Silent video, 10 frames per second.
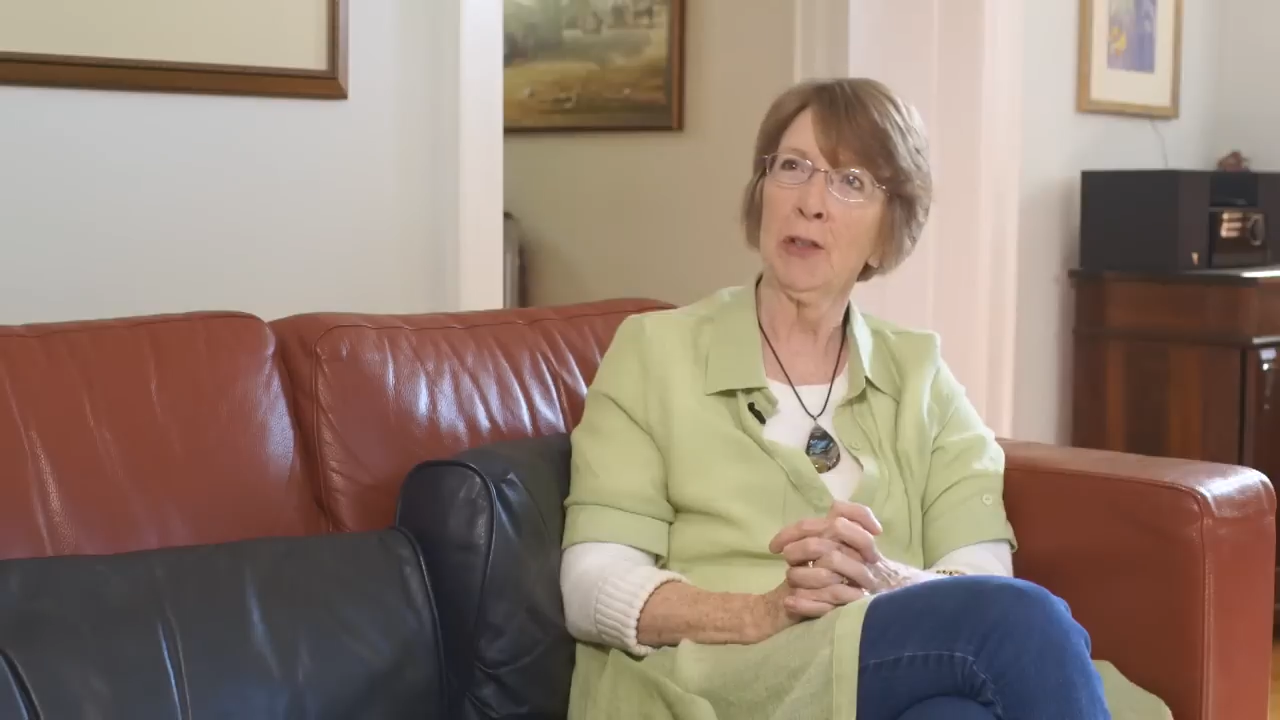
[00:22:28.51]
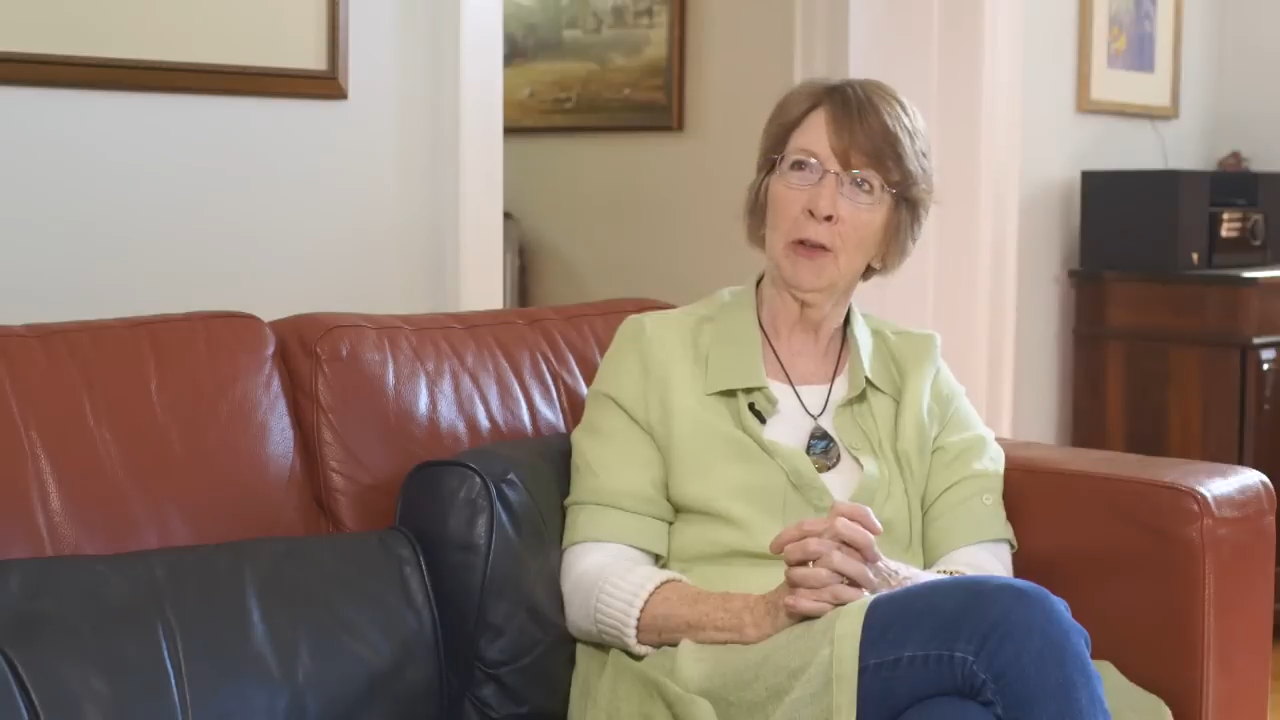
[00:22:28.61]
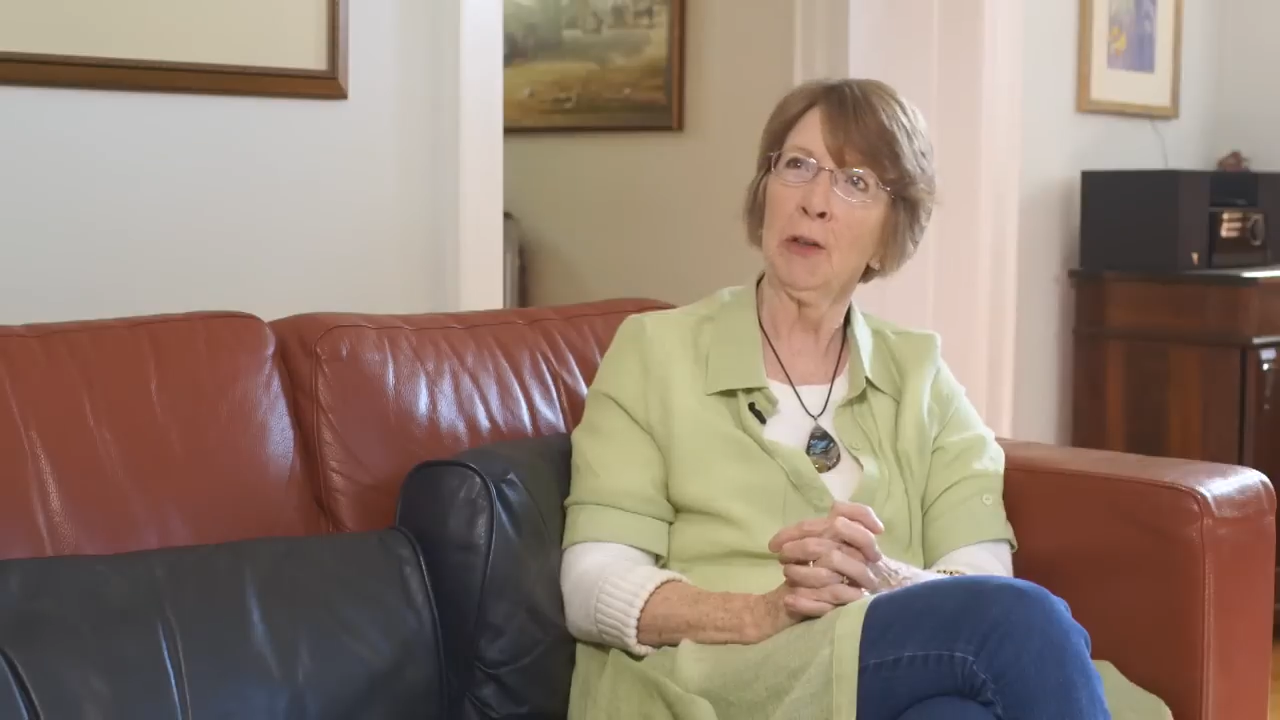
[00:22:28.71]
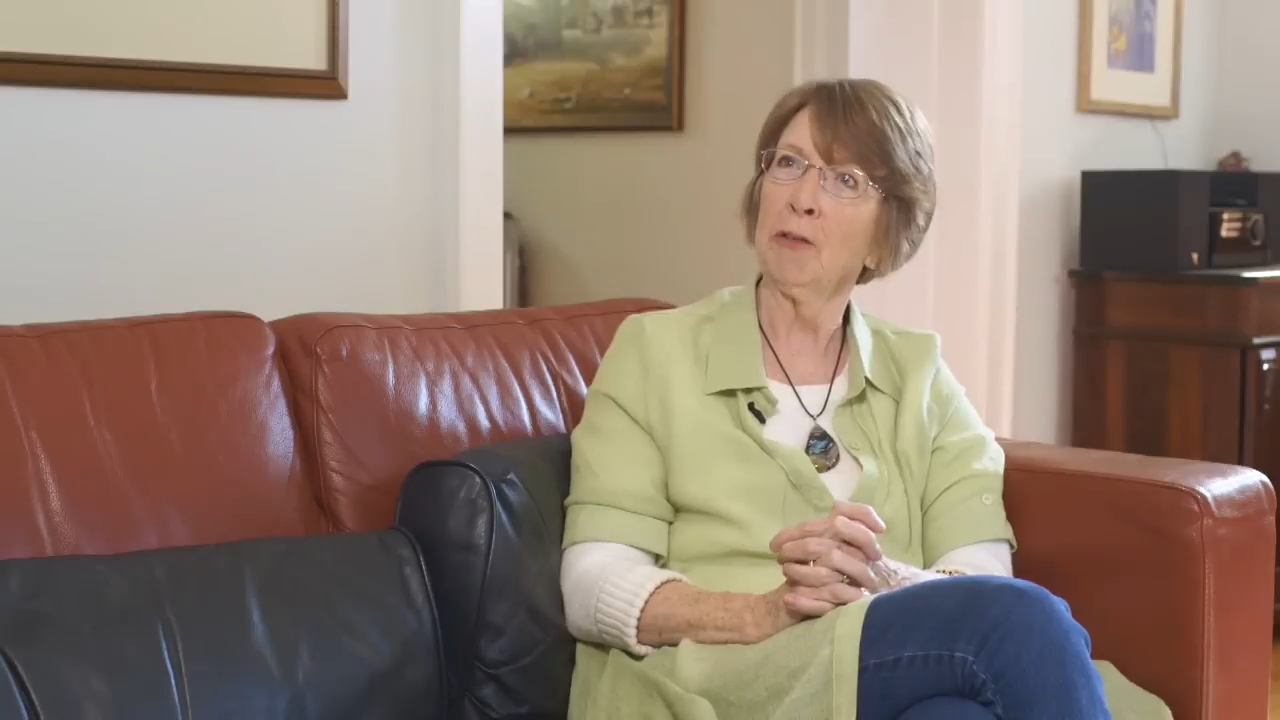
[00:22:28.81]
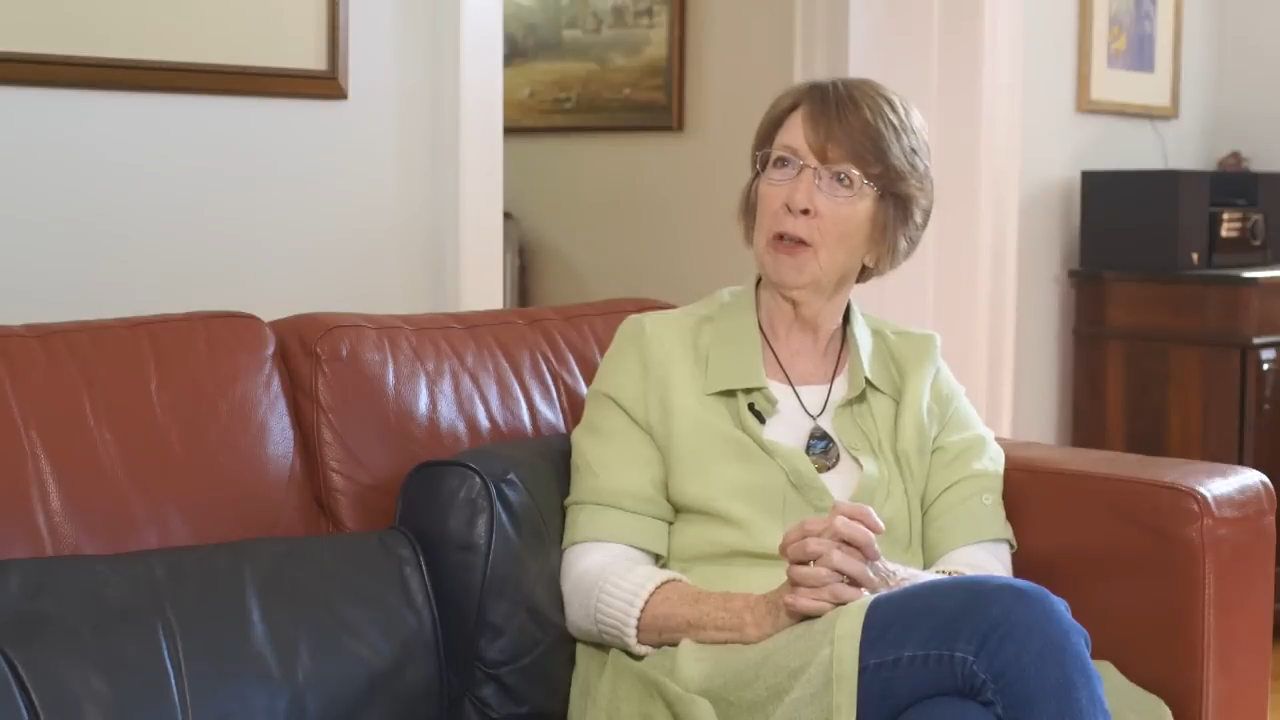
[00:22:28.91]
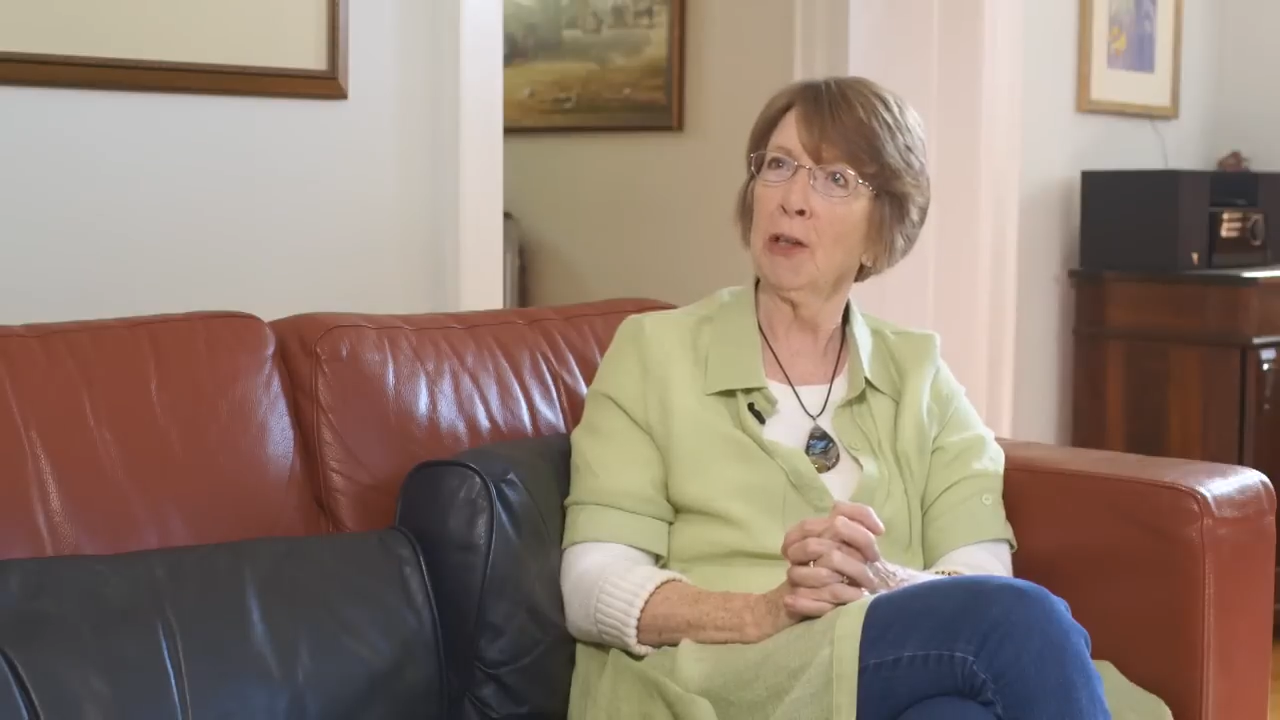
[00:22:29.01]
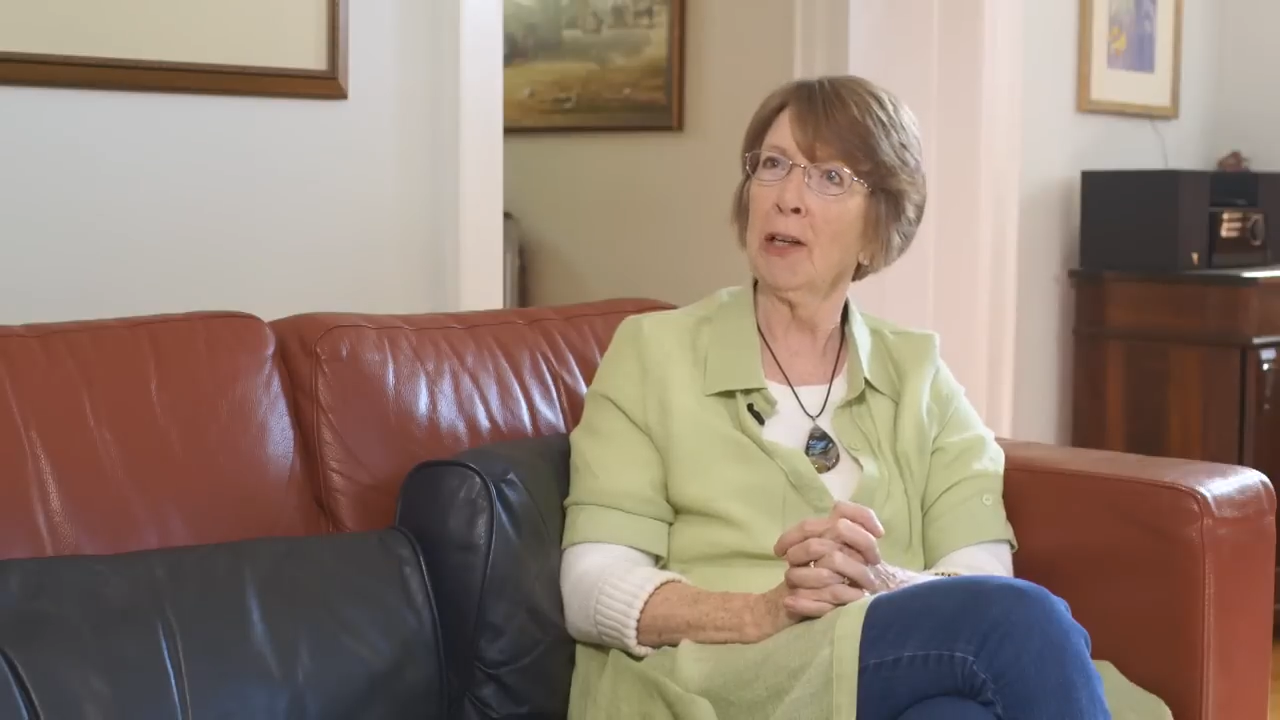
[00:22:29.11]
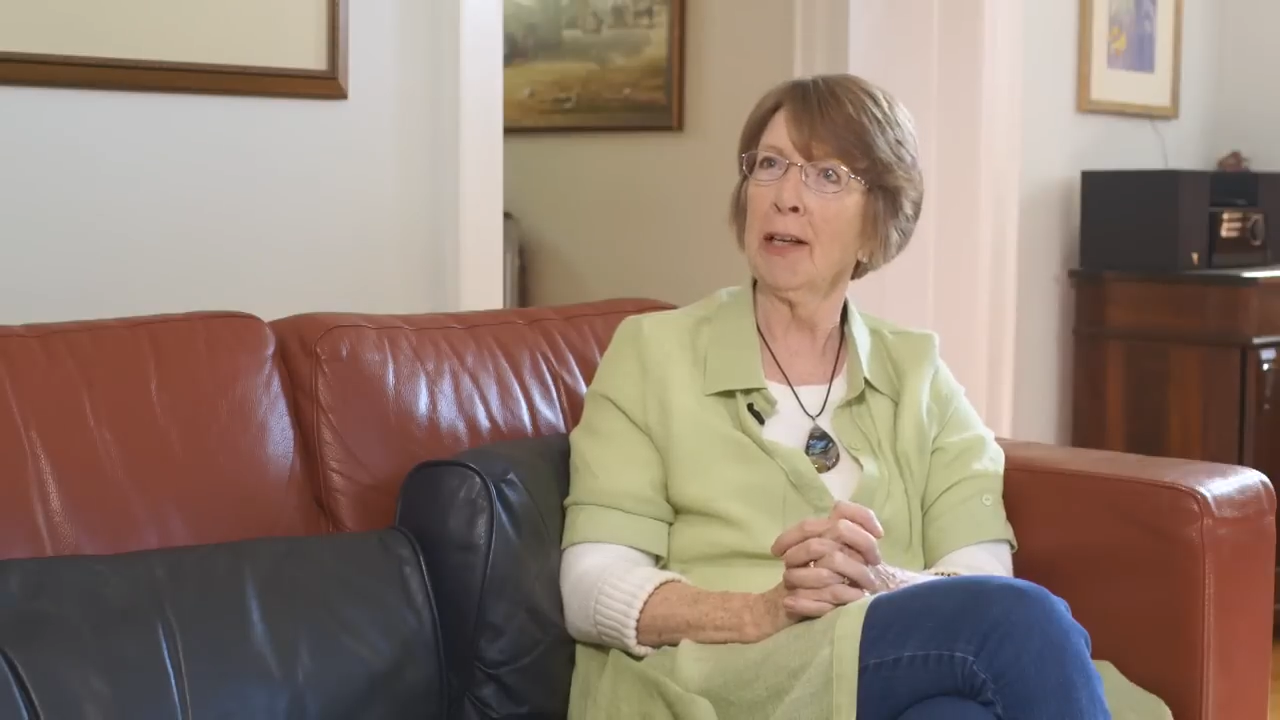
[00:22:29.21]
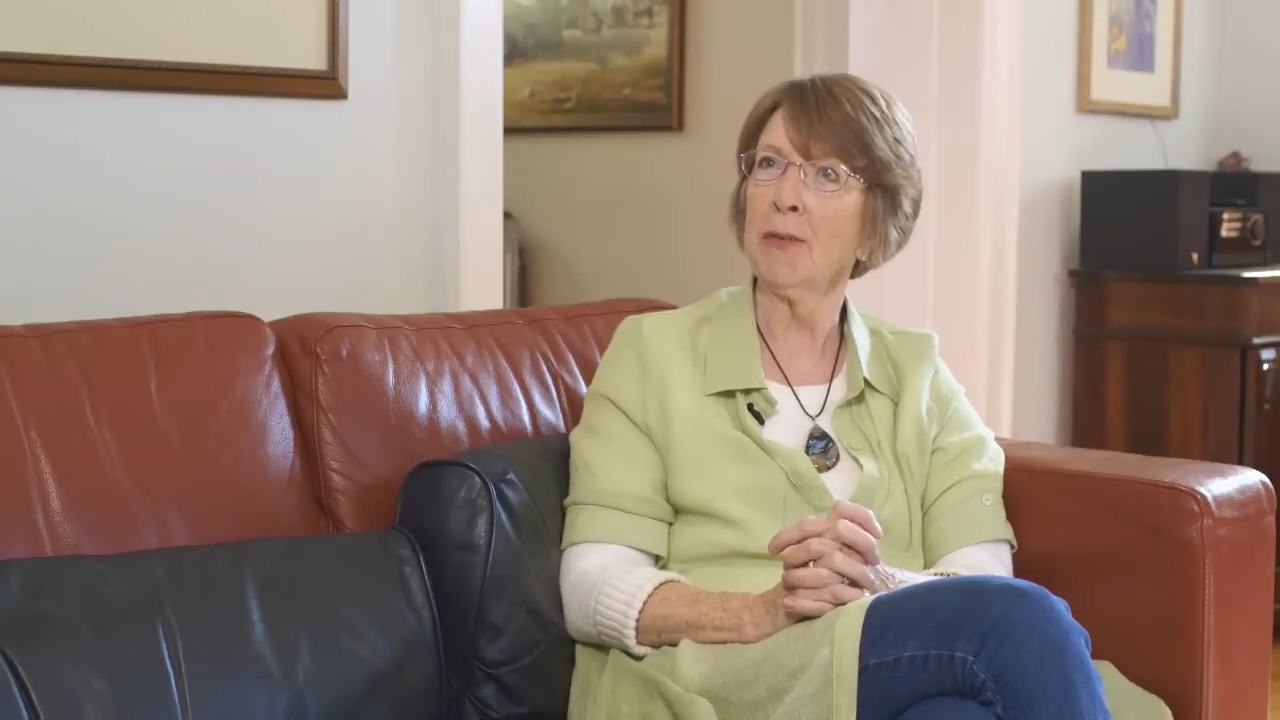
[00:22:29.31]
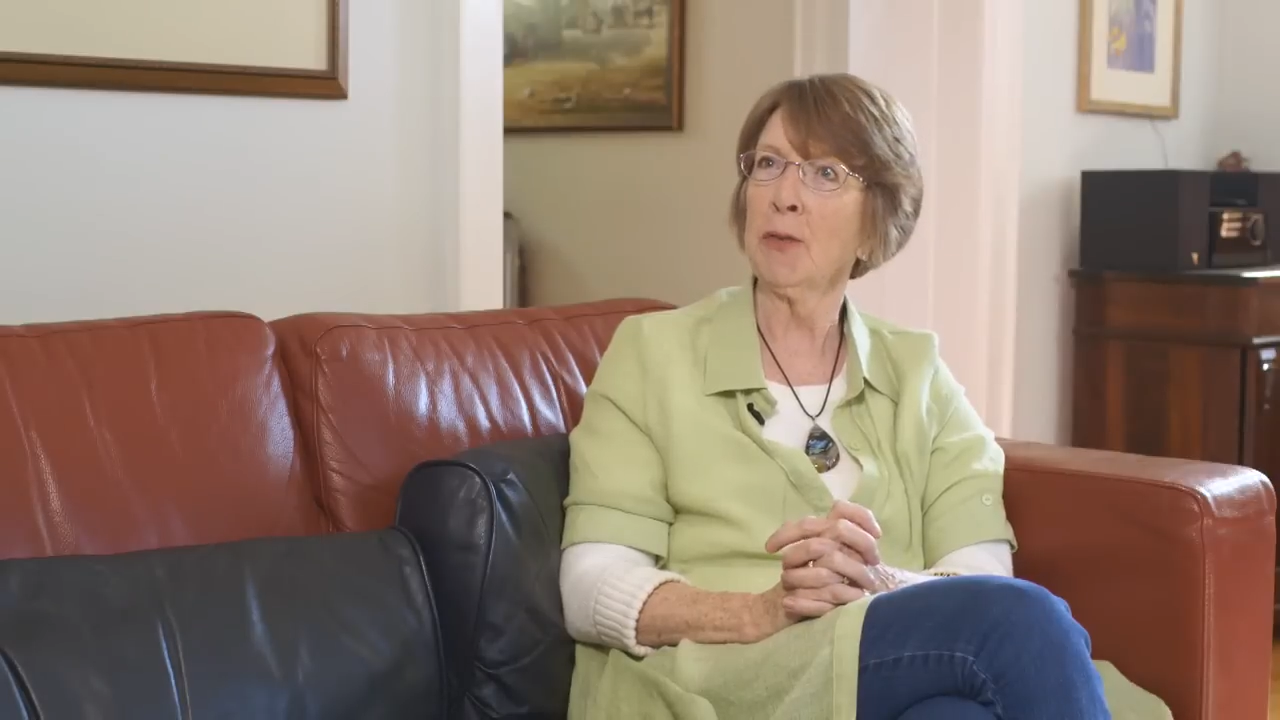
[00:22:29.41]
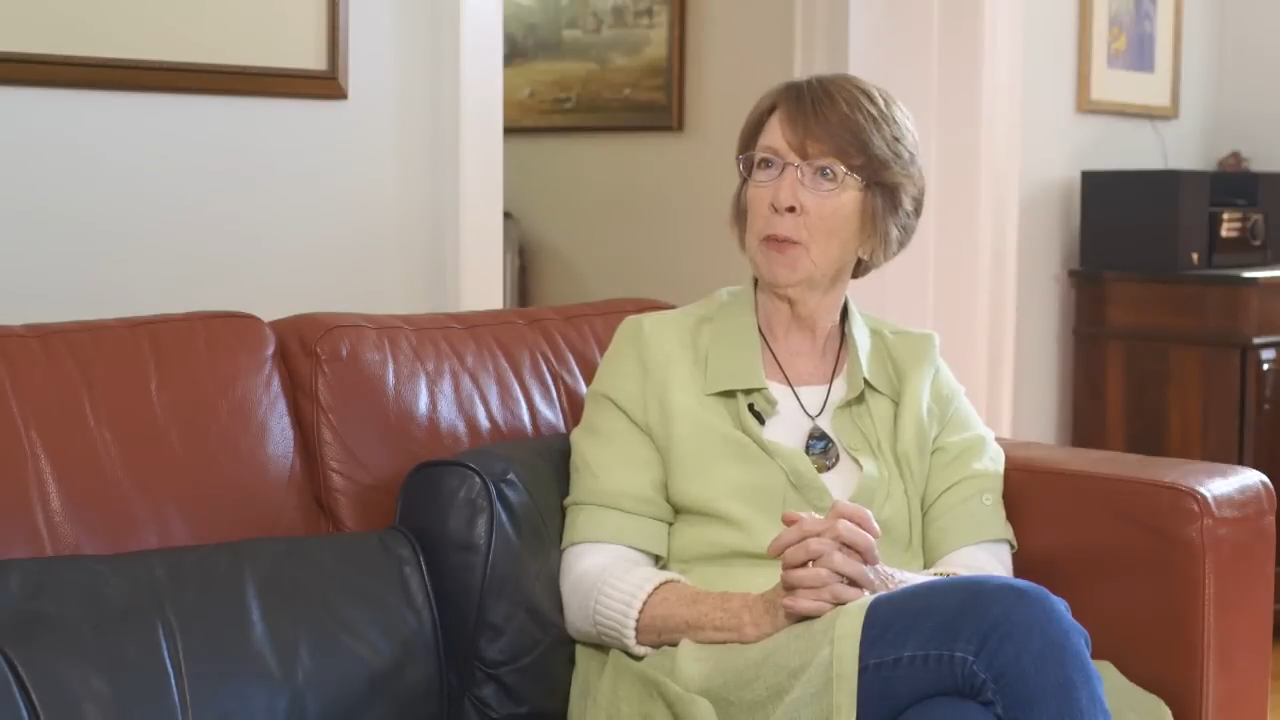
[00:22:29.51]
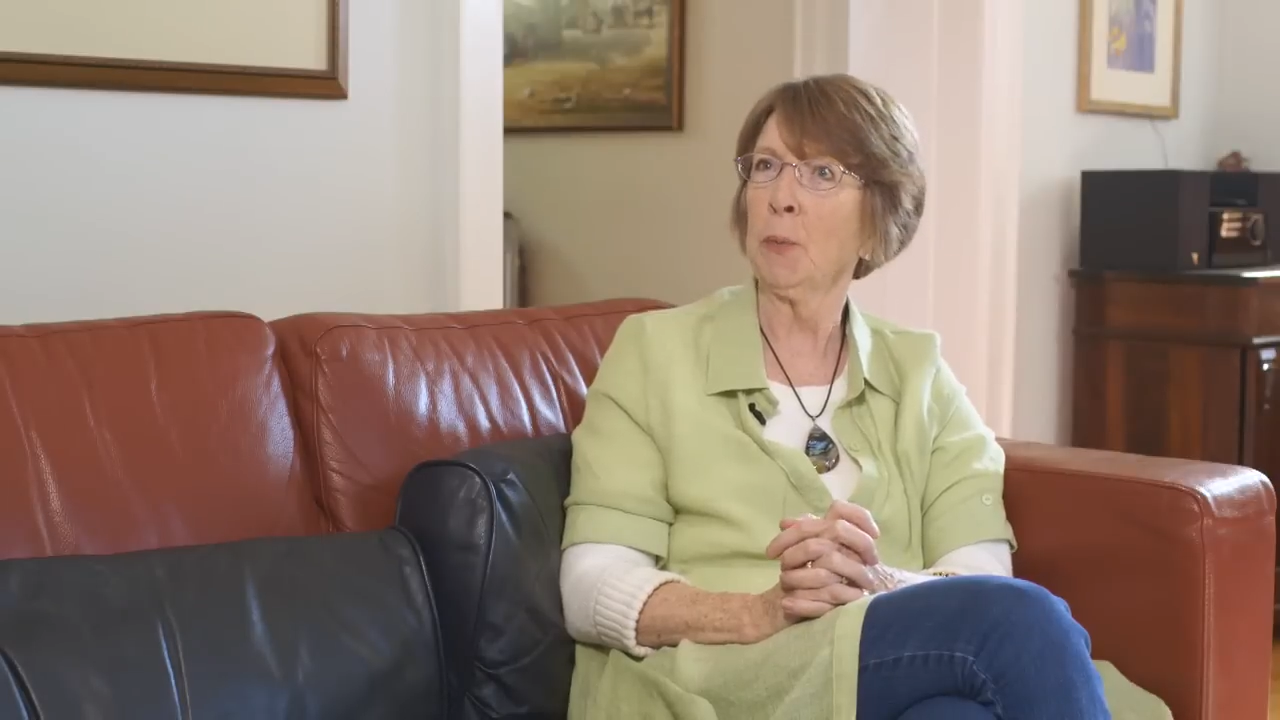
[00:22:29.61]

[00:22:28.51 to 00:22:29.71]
in all of our lives,